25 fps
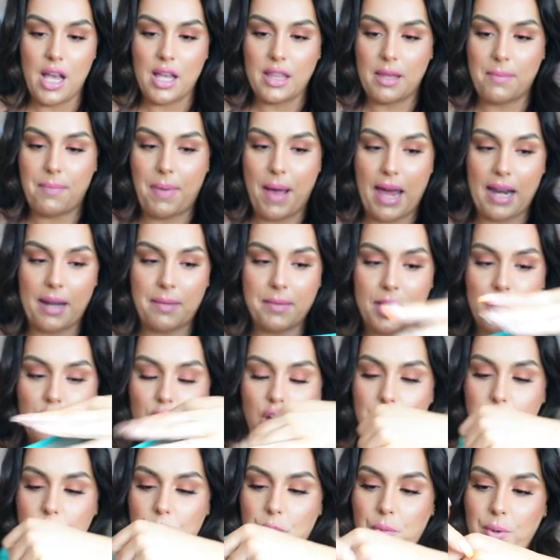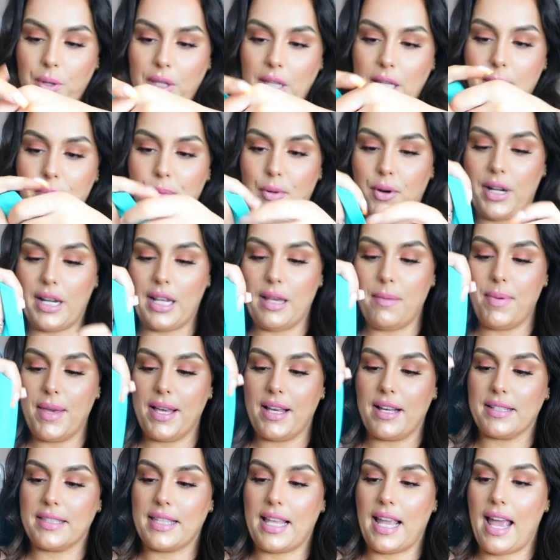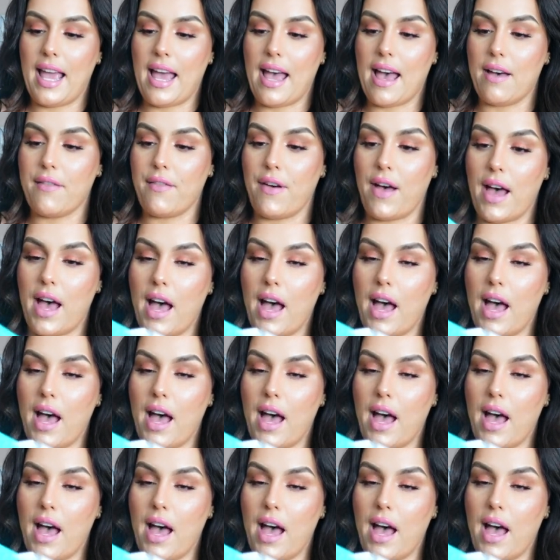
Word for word: the bottoms I thought were really pretty because they have a